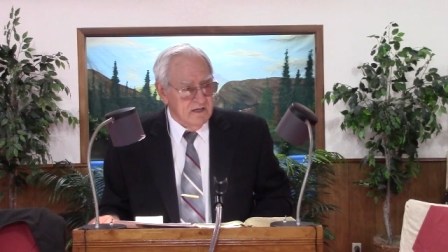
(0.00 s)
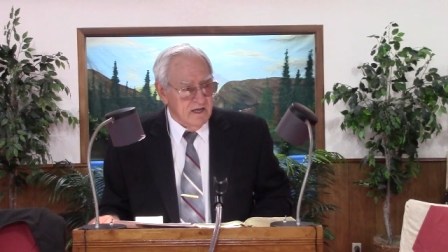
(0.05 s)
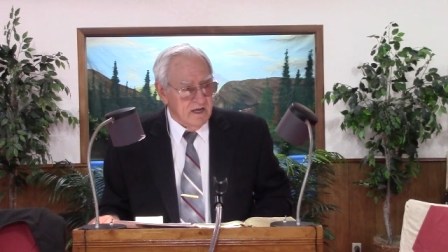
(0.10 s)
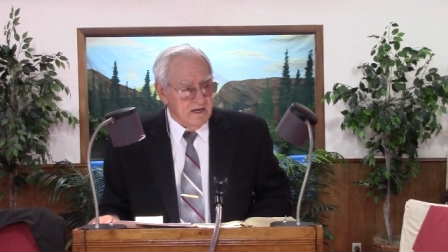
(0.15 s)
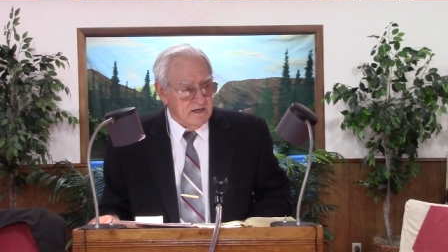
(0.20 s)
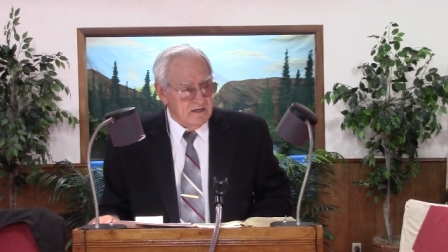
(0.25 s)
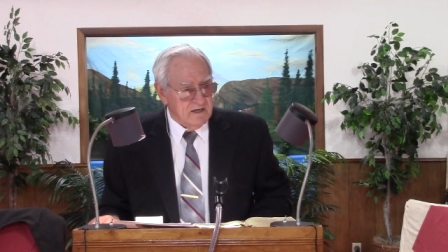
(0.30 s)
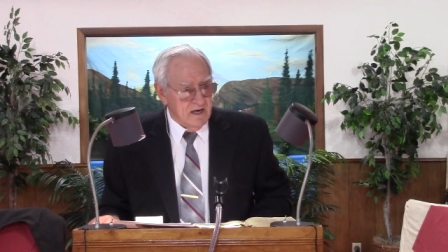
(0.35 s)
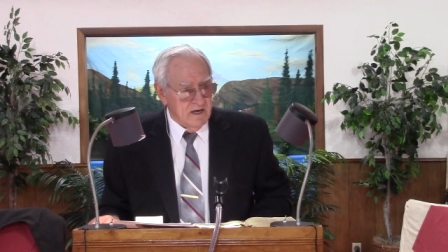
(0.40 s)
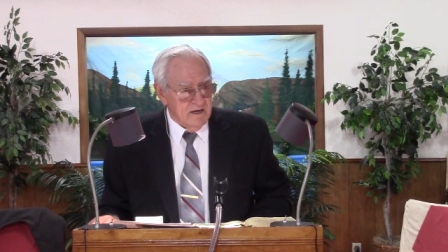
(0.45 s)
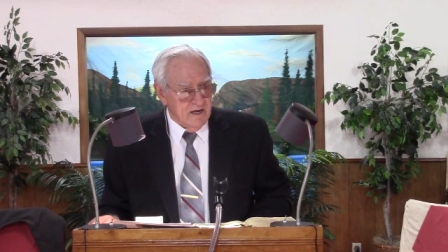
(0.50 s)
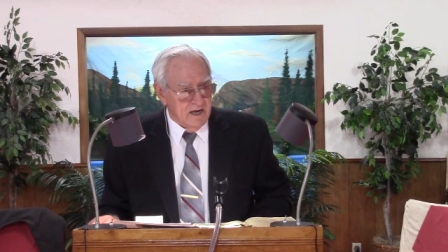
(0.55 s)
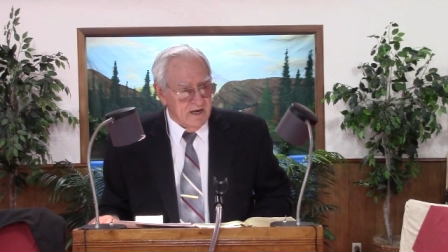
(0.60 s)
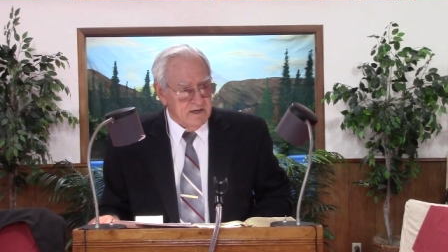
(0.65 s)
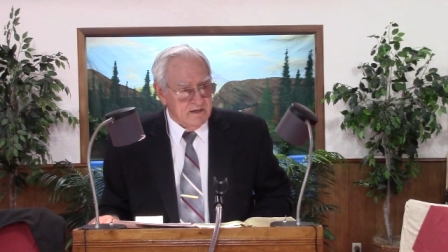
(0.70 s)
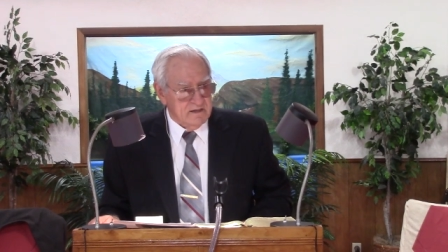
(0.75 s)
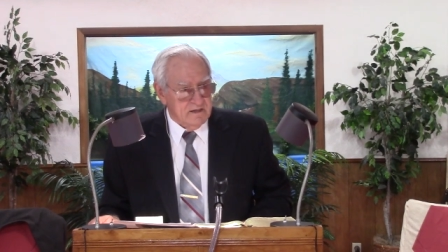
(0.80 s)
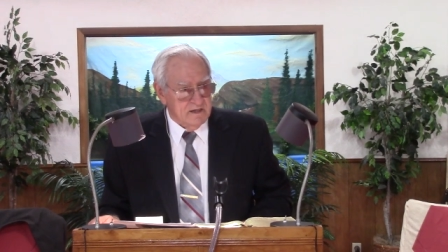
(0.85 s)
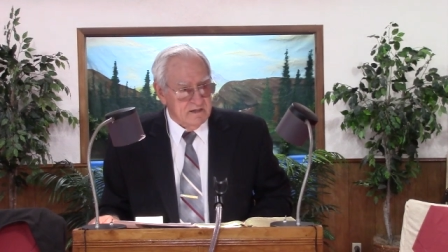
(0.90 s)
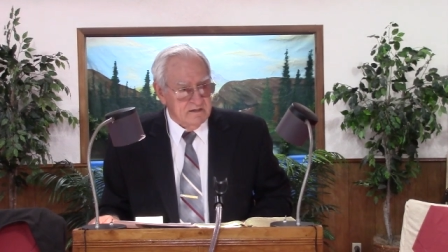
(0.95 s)
and,
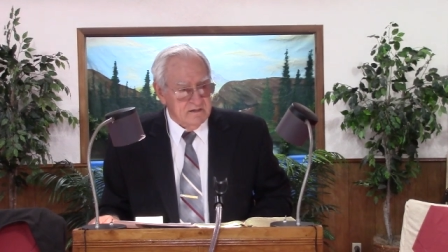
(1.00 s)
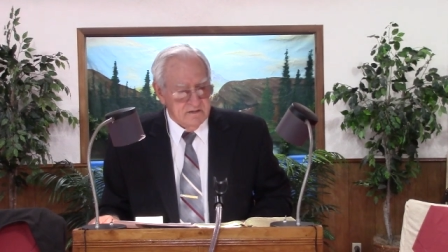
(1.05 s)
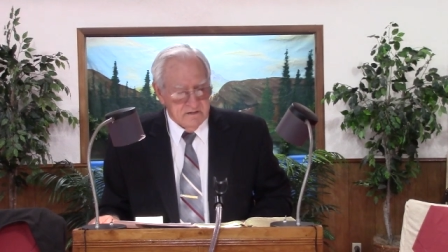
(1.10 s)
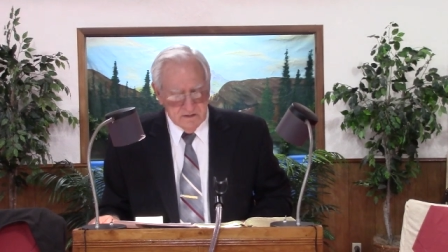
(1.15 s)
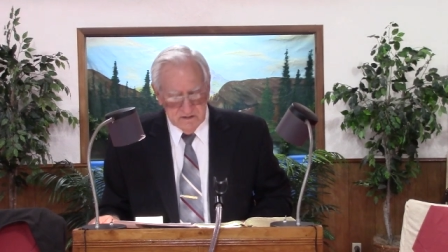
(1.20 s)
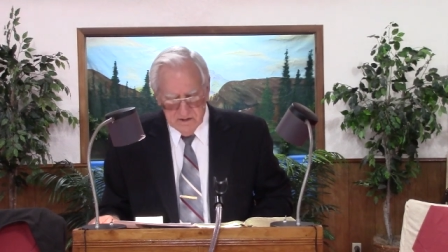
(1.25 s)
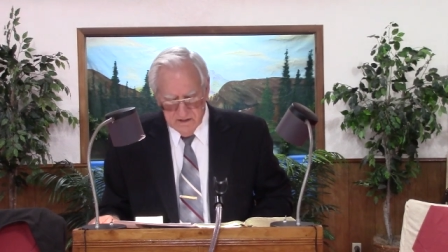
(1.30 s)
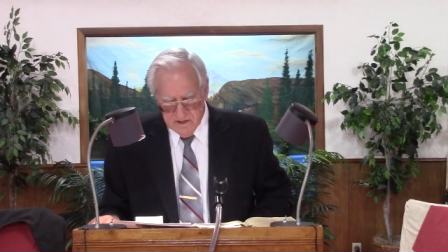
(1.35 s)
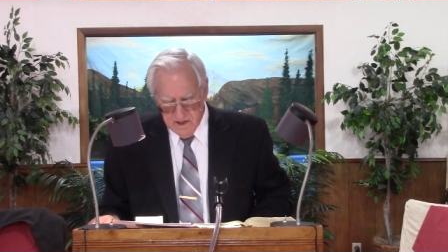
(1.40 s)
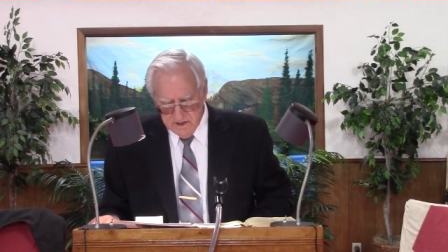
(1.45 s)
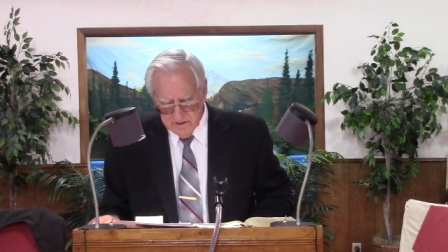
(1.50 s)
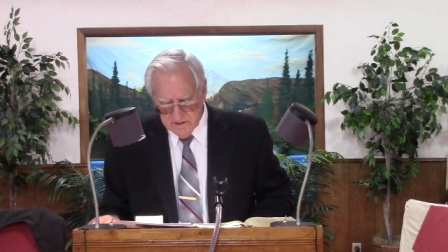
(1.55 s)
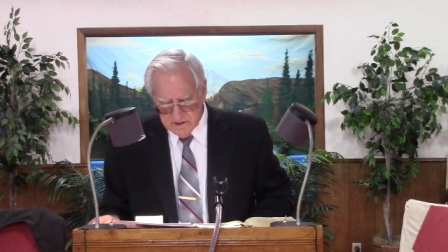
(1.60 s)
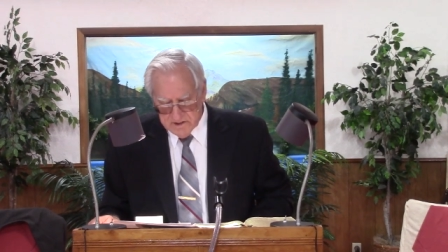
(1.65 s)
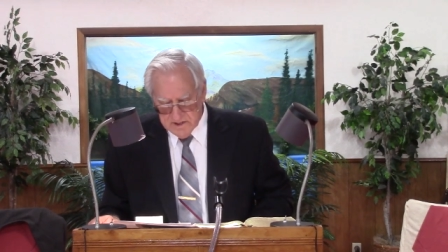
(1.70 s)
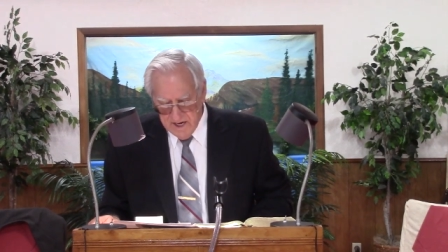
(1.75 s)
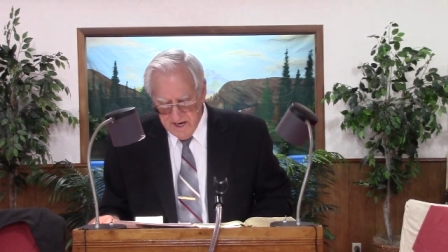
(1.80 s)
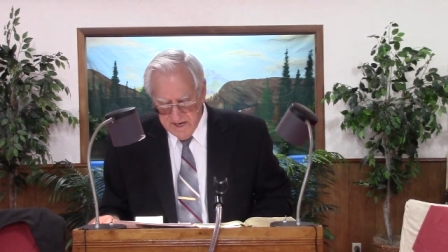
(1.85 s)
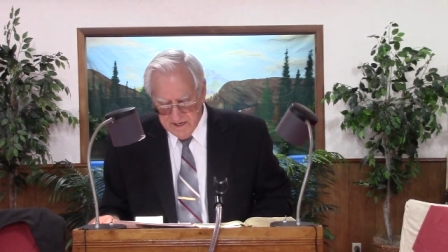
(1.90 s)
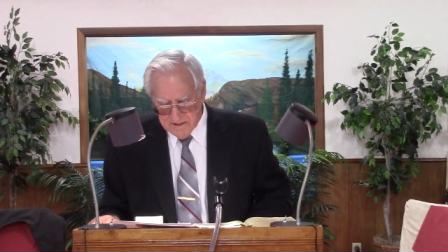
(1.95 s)
and could, could
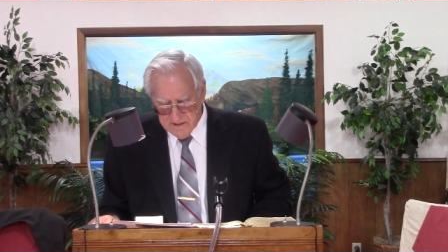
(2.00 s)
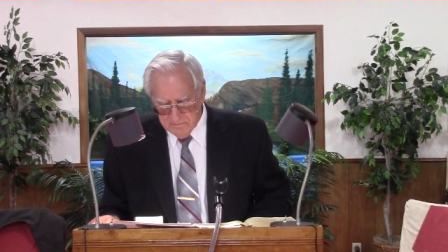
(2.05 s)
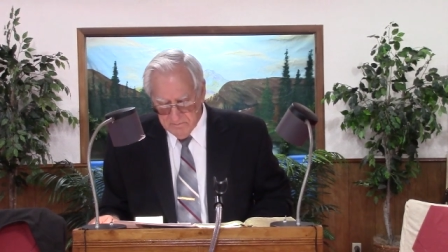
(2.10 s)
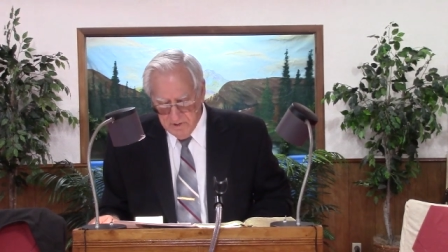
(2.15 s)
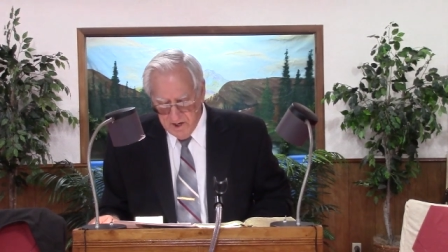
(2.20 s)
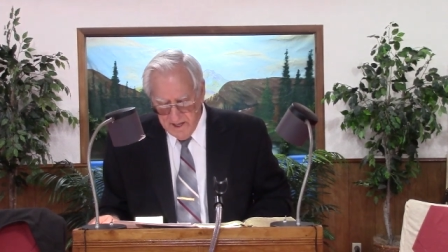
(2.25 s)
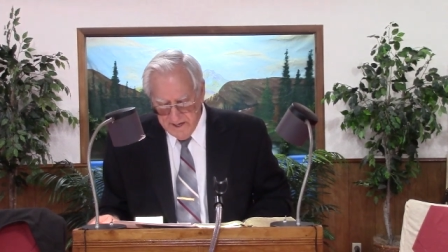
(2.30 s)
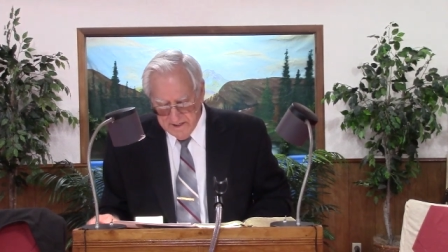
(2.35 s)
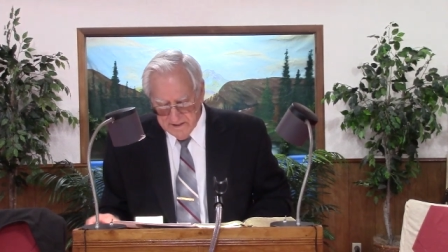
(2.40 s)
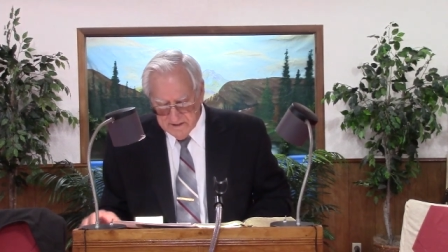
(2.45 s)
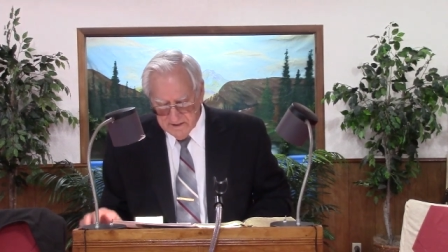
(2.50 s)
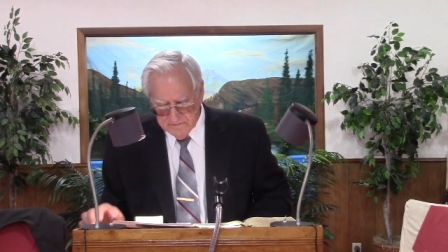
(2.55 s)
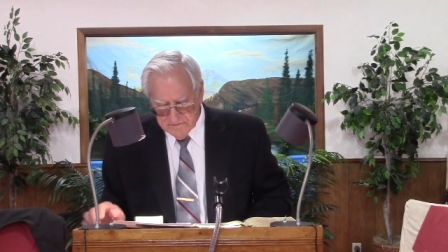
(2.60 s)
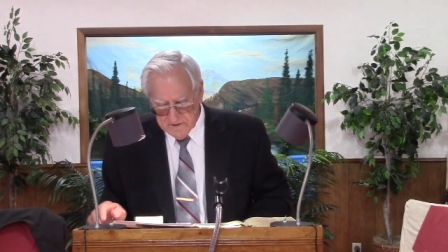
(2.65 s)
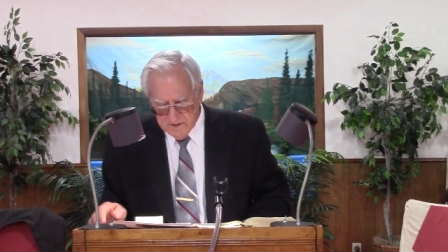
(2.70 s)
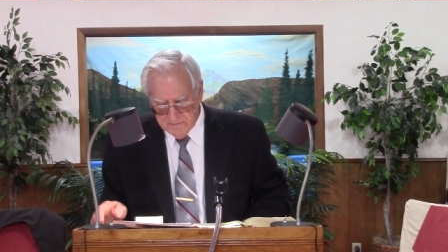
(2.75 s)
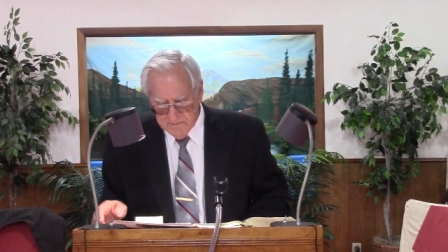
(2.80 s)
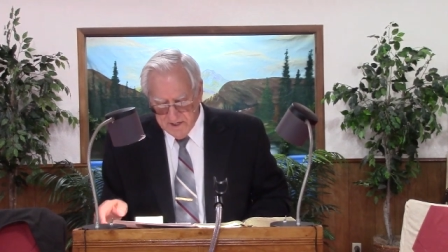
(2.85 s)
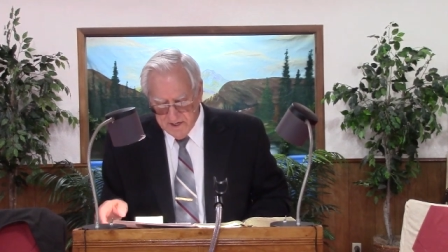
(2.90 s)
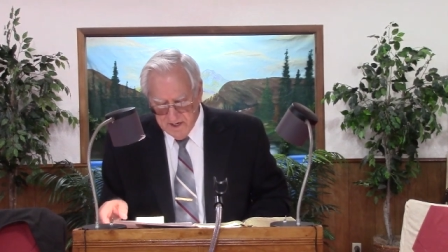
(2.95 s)
understand the plight of
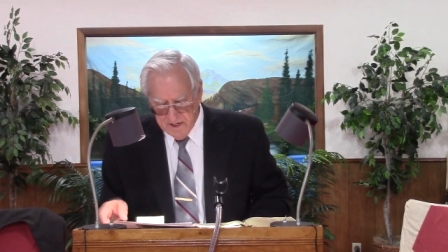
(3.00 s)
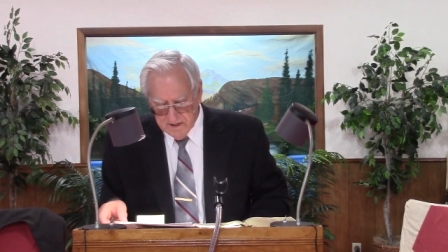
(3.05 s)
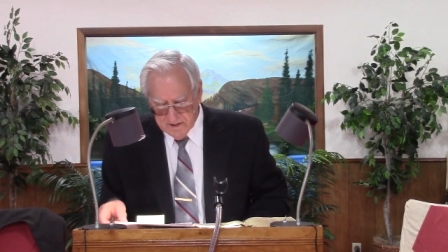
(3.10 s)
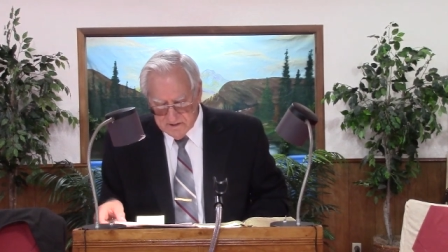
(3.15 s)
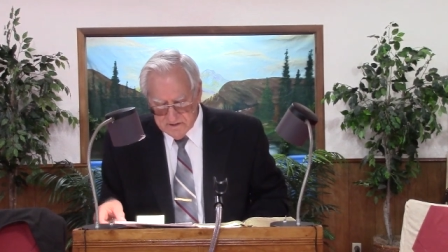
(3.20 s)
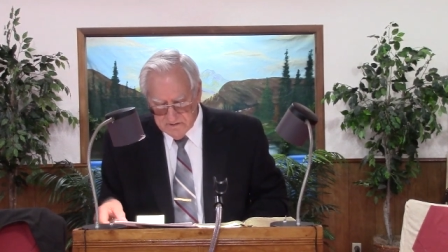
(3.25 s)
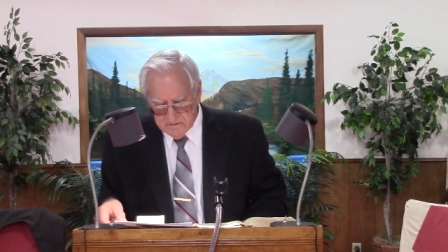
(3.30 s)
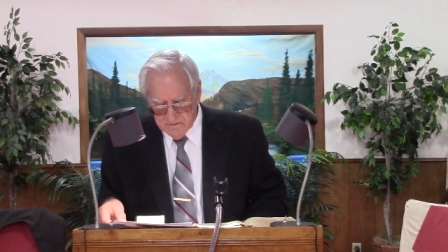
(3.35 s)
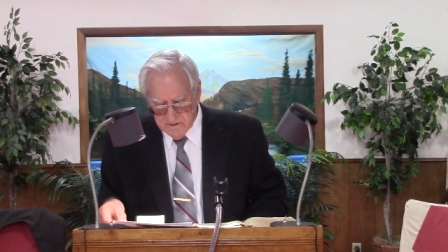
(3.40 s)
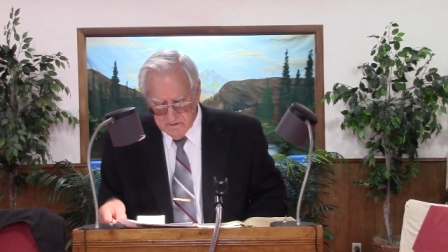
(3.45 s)
somebody else,